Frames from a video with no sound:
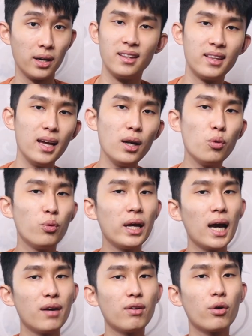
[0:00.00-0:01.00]
Then we
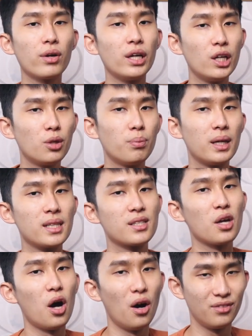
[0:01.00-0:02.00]
have our
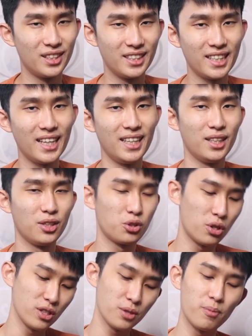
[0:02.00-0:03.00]
earbuds of the day, the
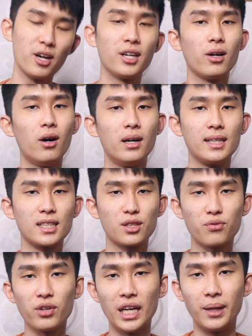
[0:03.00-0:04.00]
Tronsmart Onyx
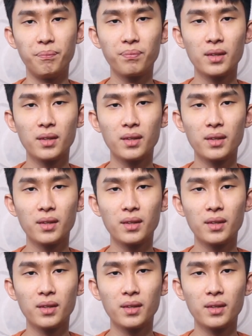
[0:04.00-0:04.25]
Free.